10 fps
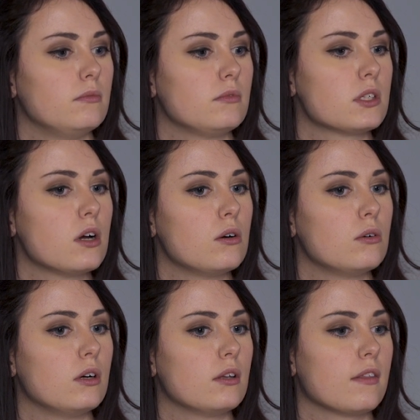
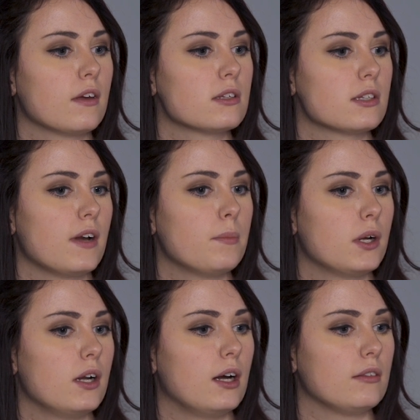So the thing is, if I
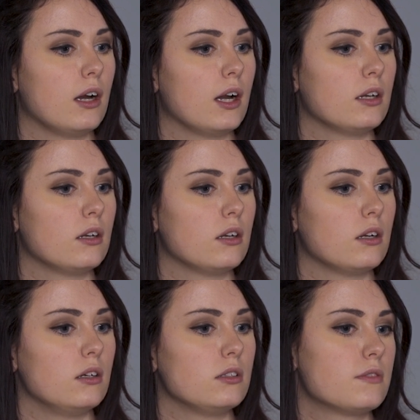put it online,
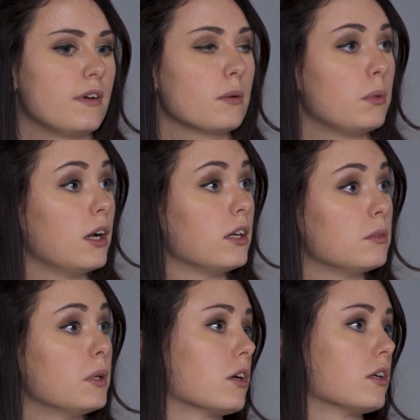it's fair play
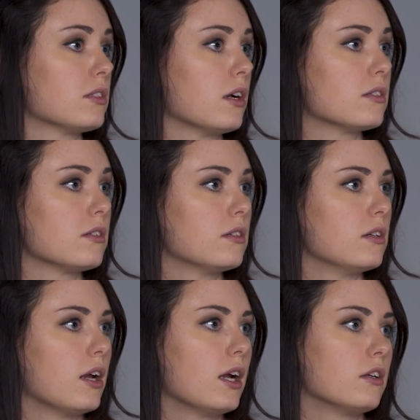to be criticized,
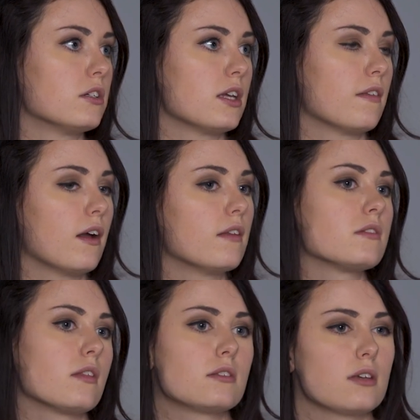and I understand that, and
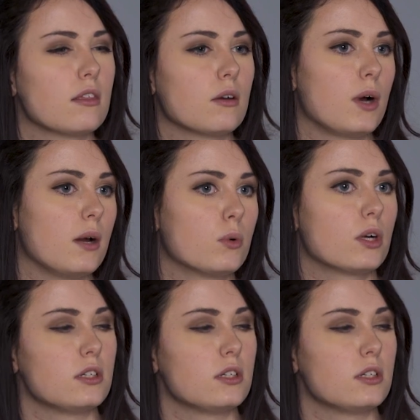so that's I think why I'm more